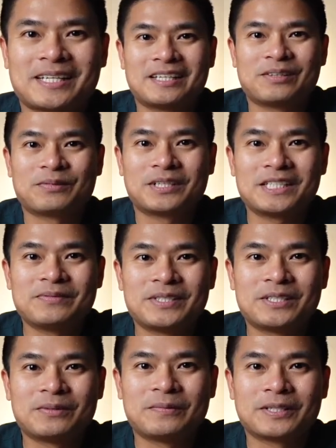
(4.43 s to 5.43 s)
And for this
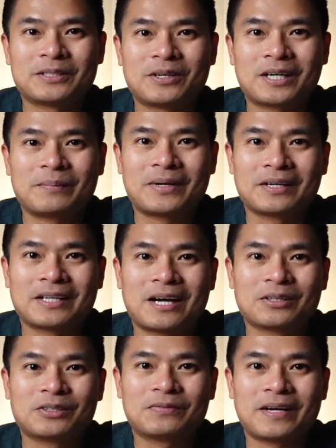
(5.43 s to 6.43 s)
video, we will talk about how
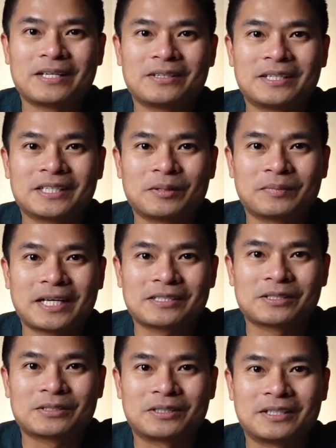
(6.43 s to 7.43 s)
to file your income tax
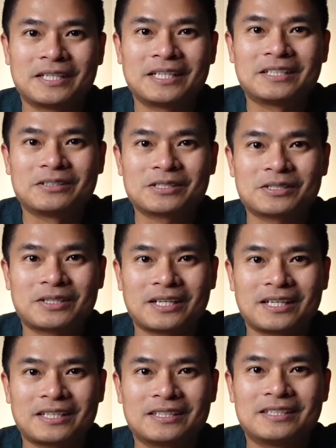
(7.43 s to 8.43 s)
return here in
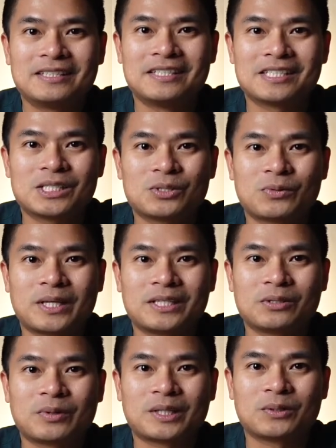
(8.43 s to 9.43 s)
Australia this
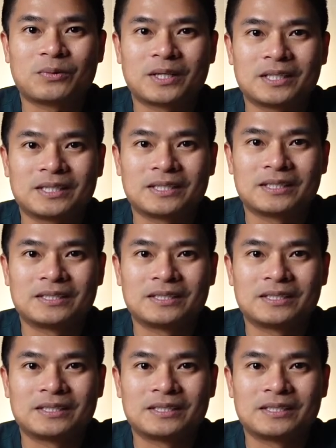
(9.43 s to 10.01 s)
2021.